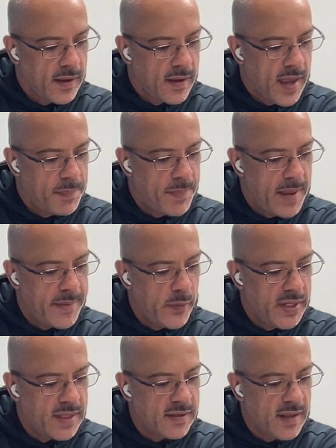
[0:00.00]
and baby, when
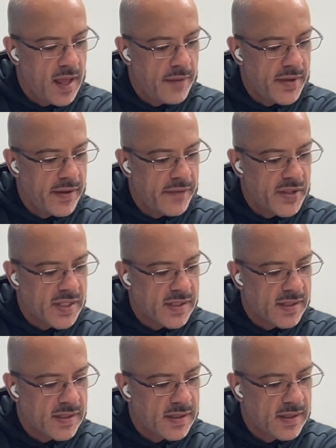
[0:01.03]
it's love, if
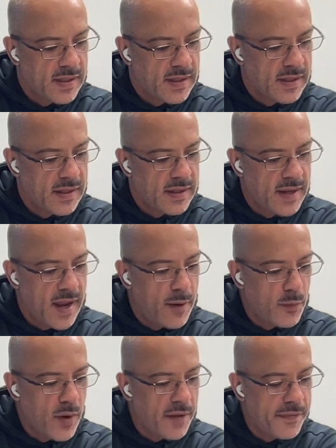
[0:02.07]
it's
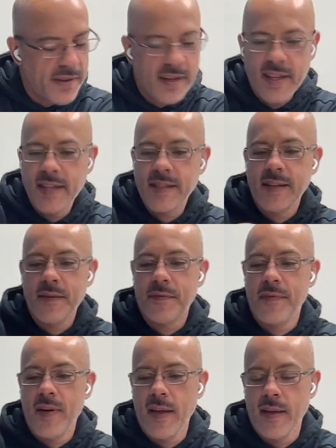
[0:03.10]
not rough, it isn't
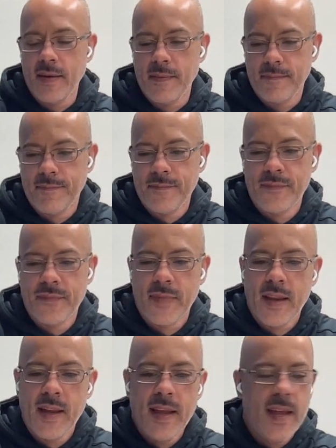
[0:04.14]
fun.
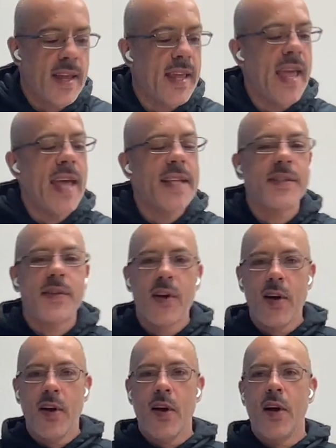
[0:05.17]

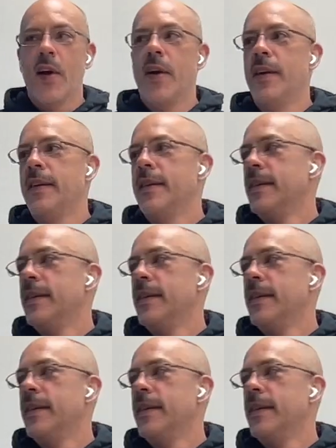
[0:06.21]
Cancer,